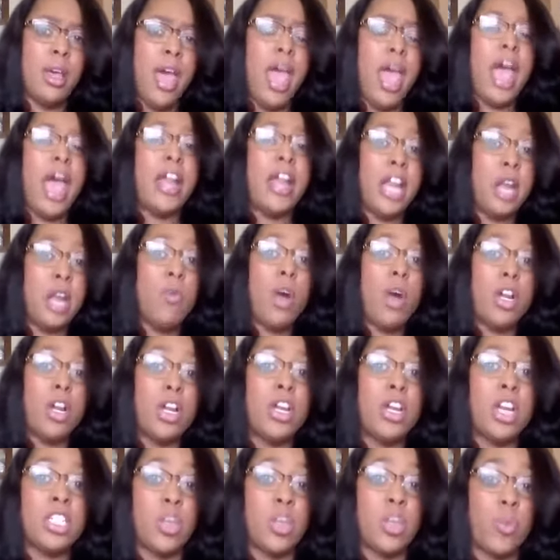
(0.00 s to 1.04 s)
And anyone that
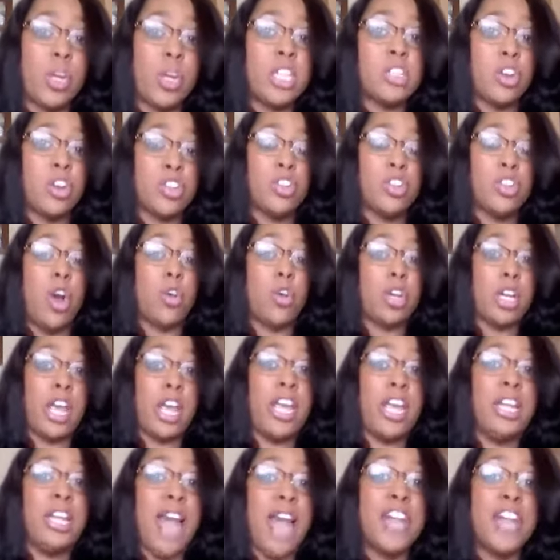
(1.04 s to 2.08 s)
does the research know that
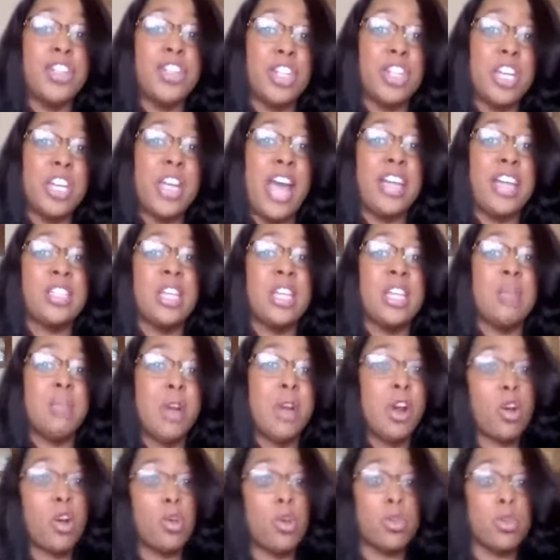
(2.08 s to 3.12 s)
Elijah did 18
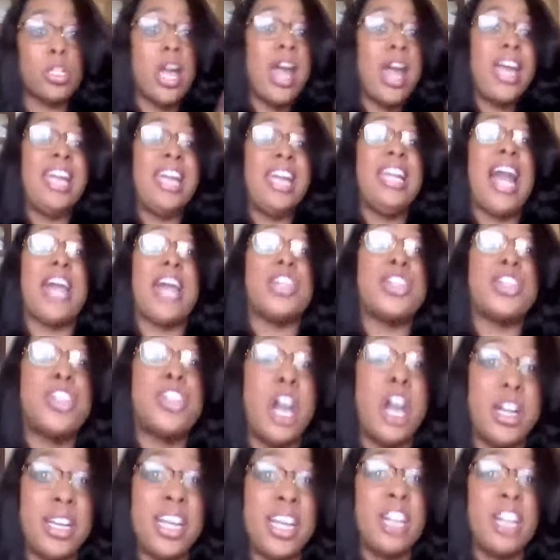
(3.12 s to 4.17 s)
miracles,
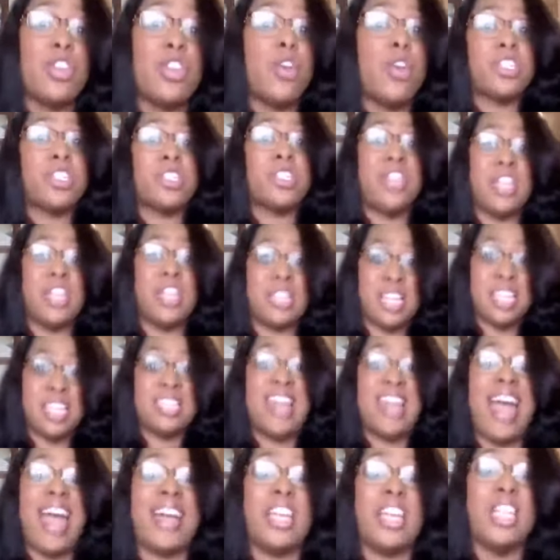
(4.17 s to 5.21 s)
Elisha did 36,
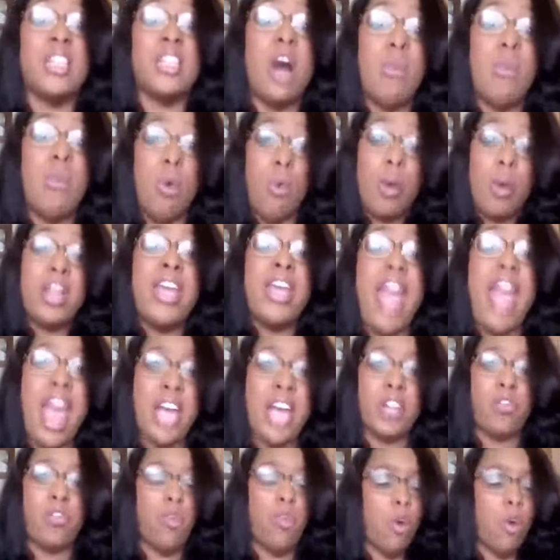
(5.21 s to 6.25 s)
exactly double what he asked